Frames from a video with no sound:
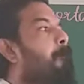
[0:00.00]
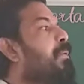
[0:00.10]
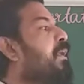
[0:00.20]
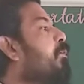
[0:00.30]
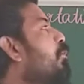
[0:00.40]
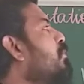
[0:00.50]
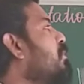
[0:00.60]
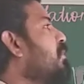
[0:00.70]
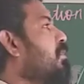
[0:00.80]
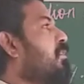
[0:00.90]

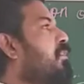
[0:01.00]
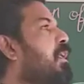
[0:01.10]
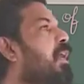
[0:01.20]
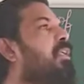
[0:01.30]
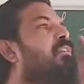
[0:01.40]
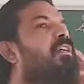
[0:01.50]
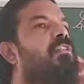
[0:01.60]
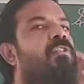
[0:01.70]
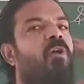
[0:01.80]
Because there is